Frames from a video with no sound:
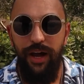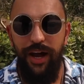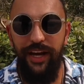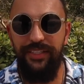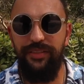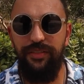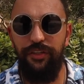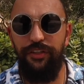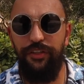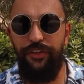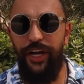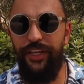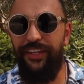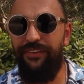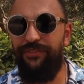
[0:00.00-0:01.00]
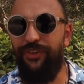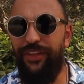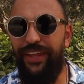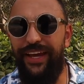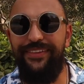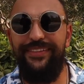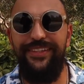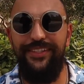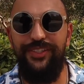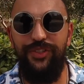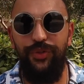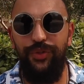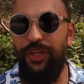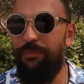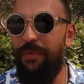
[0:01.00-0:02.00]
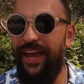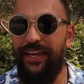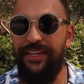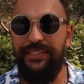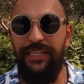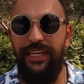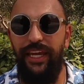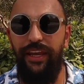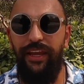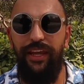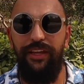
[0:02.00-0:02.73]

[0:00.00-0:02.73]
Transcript: I started writing for that student magazine.